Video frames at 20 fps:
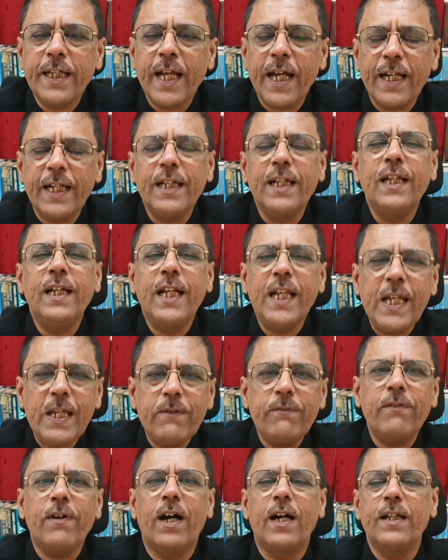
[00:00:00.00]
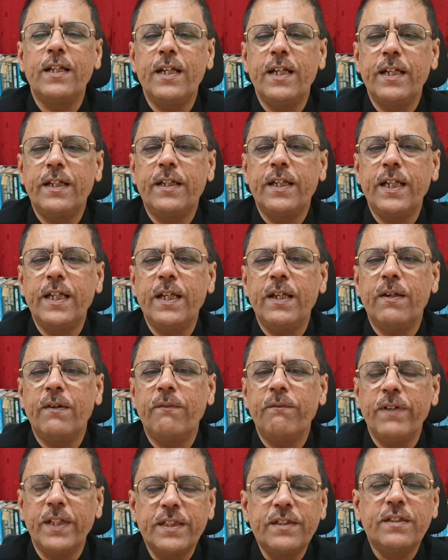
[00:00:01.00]
can leave IIT
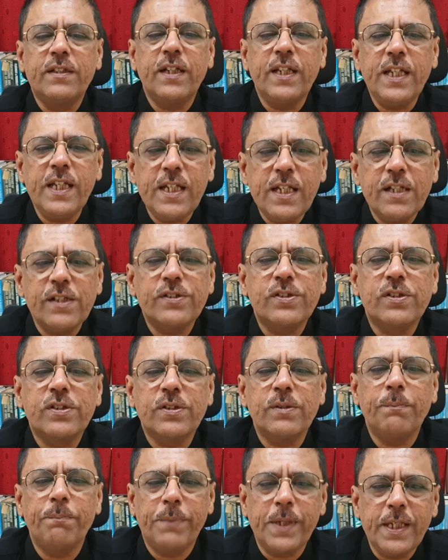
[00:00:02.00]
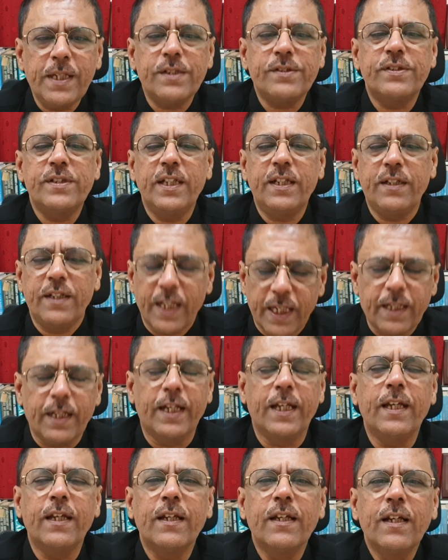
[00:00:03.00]
with 3 years BSc
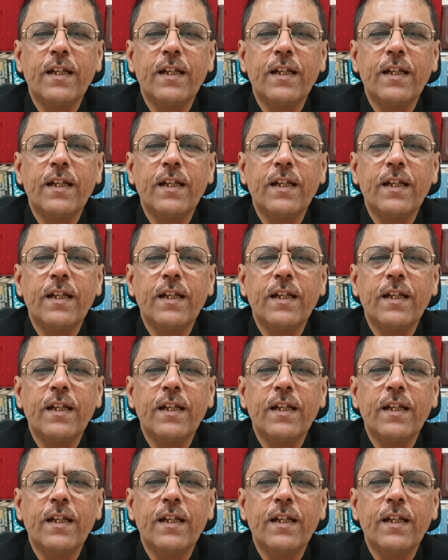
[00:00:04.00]
degree.